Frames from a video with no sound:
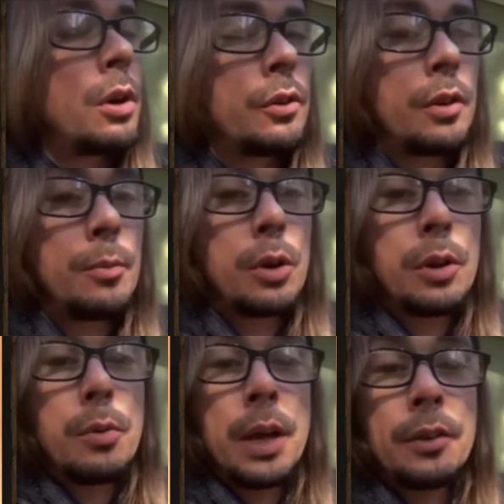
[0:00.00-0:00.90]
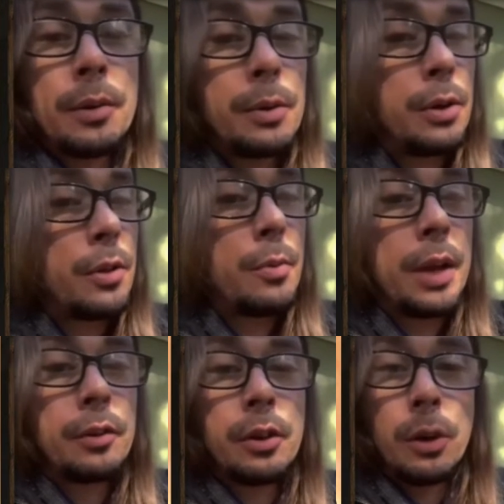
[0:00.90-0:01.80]
somewhere in the West, I would go to the
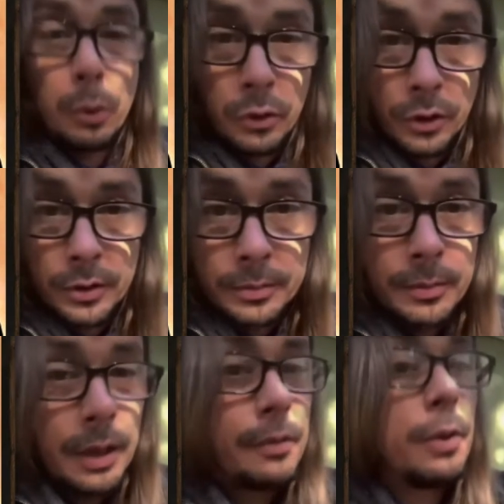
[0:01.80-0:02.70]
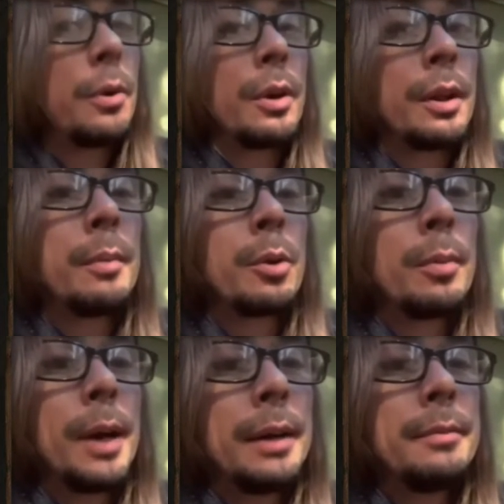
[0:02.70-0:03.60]
West Coast if you were a liberal
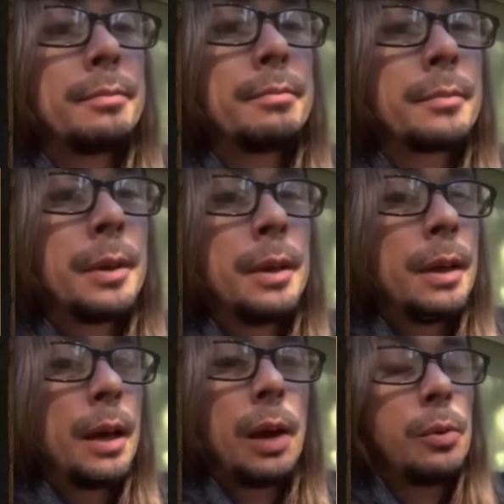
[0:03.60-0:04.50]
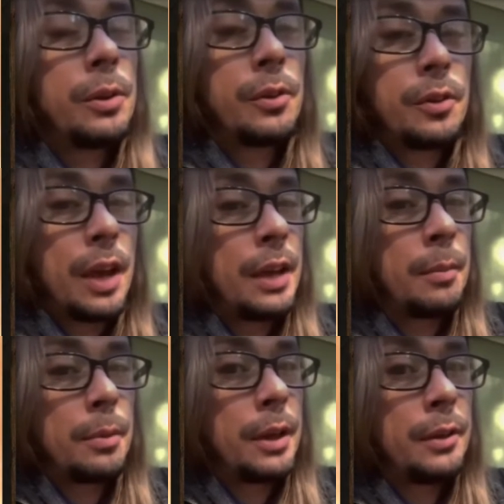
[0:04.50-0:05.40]
mind. I wouldn't stay in
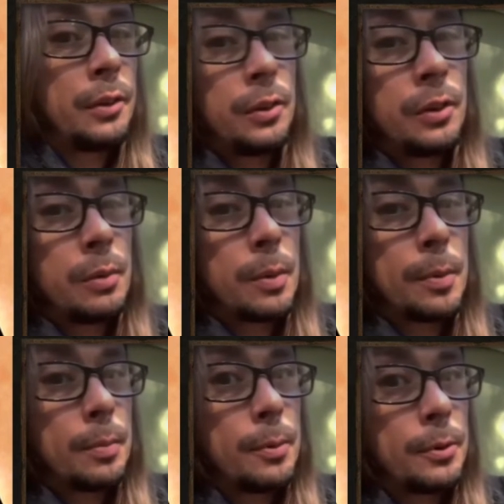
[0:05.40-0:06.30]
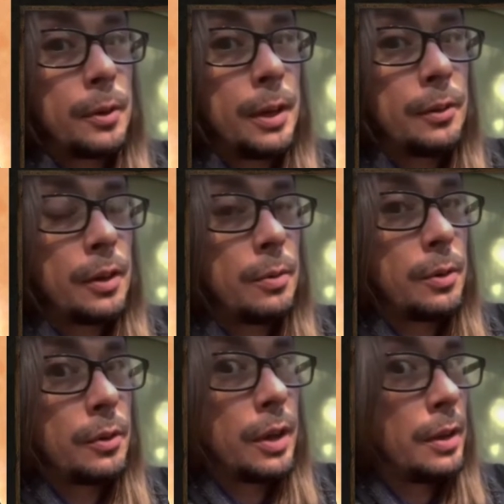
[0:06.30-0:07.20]
places that were purple states, and I
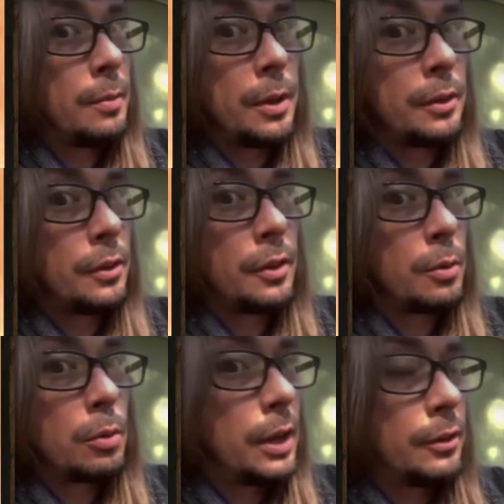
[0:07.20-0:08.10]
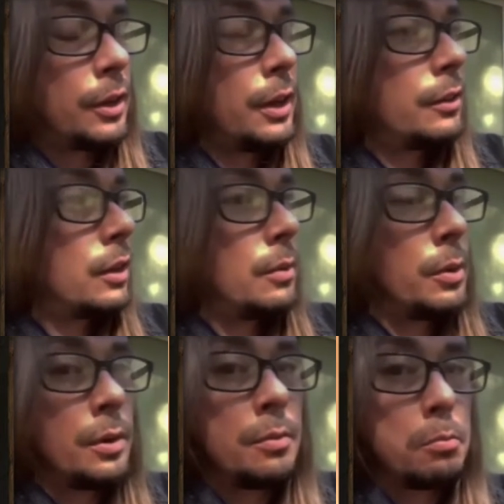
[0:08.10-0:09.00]
wouldn't stay in places that were red states. I
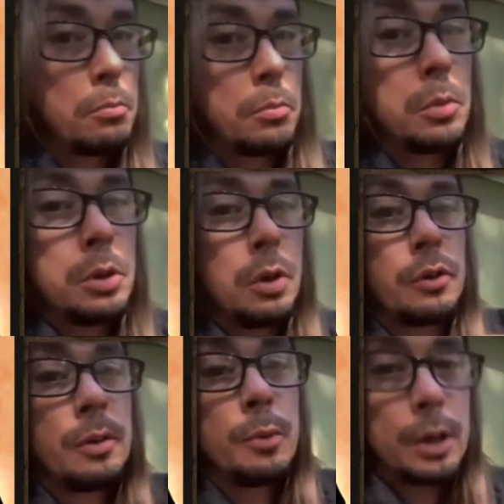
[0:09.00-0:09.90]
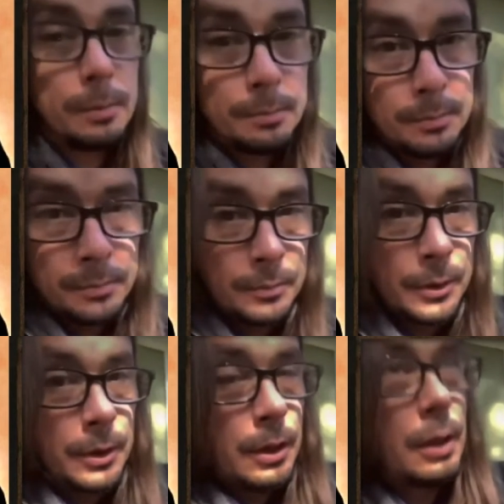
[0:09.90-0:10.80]
would go somewhere.
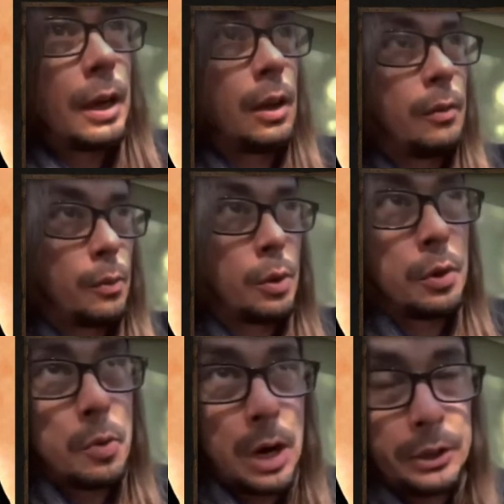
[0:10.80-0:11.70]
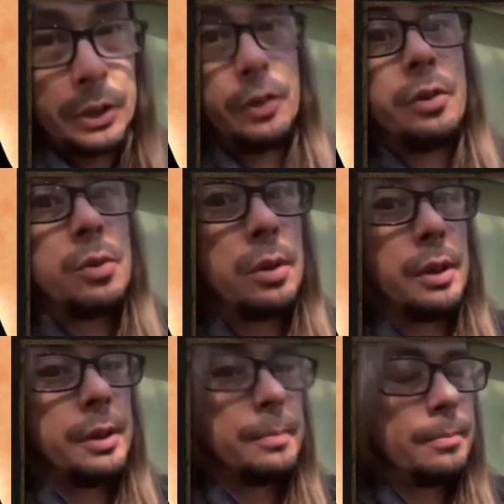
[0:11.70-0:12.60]
California, Washington,
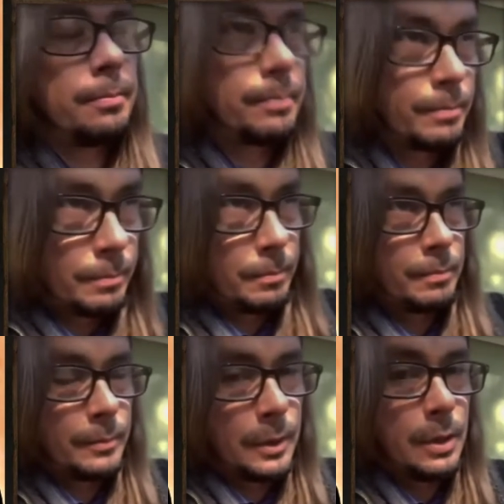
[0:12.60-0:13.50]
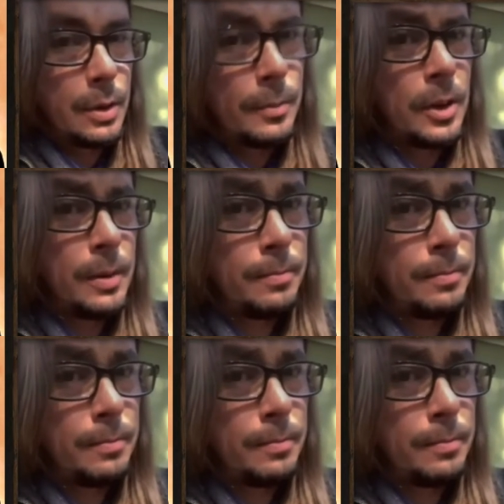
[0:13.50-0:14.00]
Oregon. You get what I'm saying?